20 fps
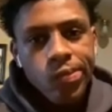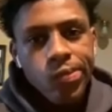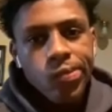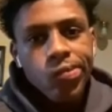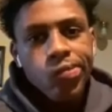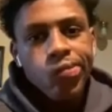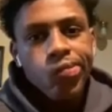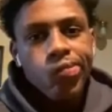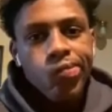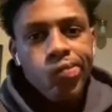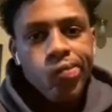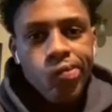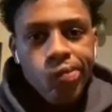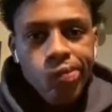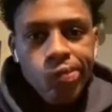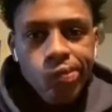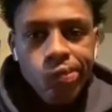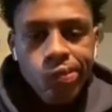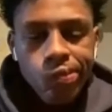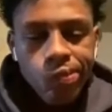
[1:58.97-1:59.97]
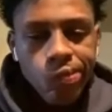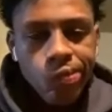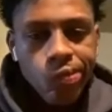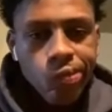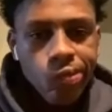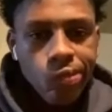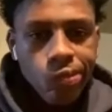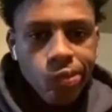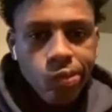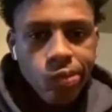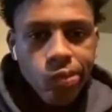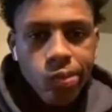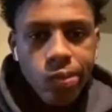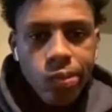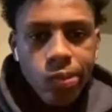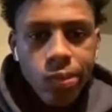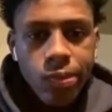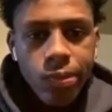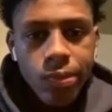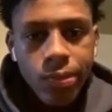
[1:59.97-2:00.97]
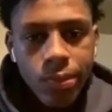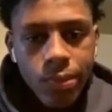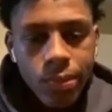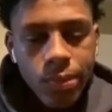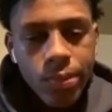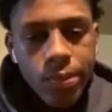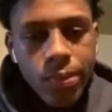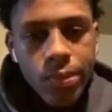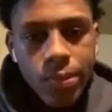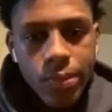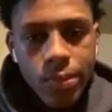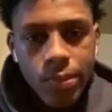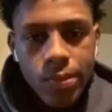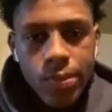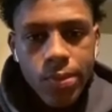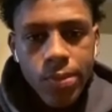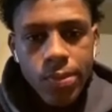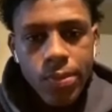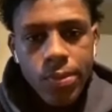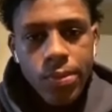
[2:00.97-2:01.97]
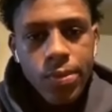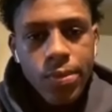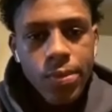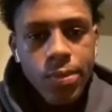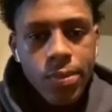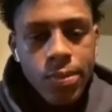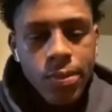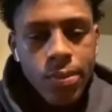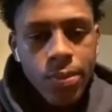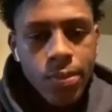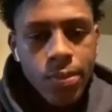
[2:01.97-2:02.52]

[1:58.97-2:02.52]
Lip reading: (not speaking)